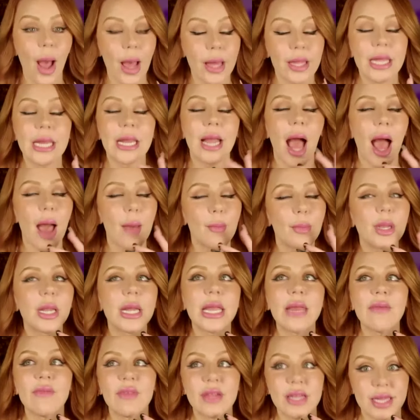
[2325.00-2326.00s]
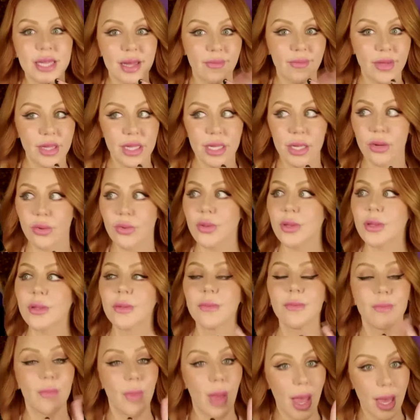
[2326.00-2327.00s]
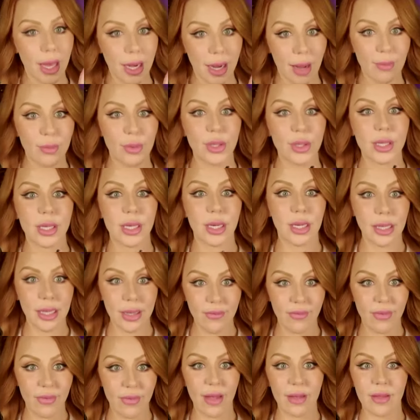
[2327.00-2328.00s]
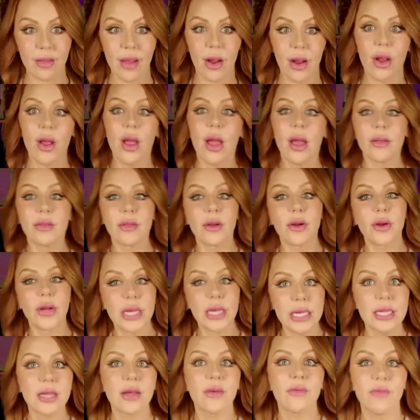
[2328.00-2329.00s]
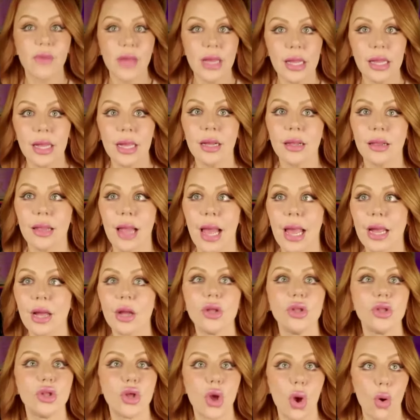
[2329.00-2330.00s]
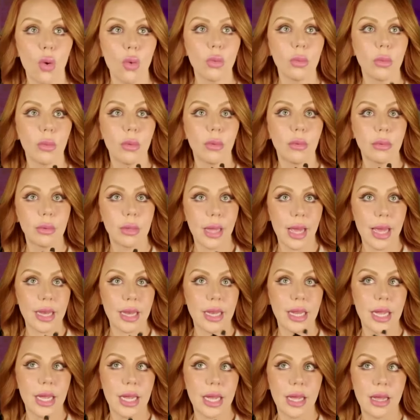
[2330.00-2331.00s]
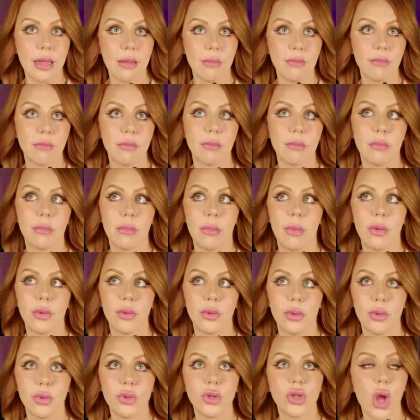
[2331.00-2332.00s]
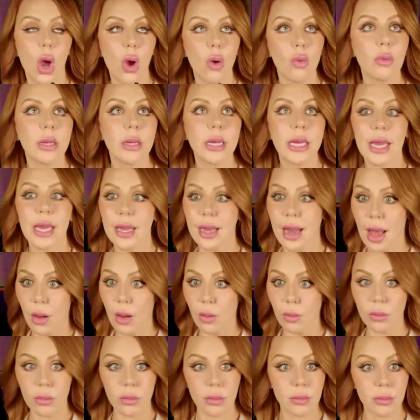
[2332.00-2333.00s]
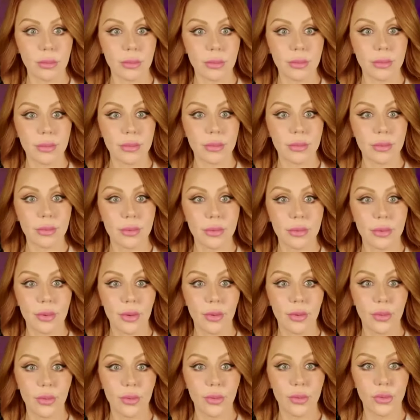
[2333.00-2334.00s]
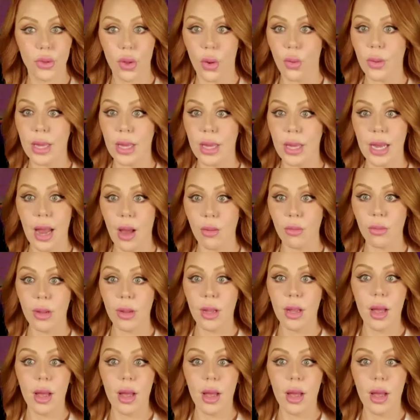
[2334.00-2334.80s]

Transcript: I think I'm going to give it seven years and I'm just going to leave that there. There is a feeling like don't let him, don't get out. Don't get out.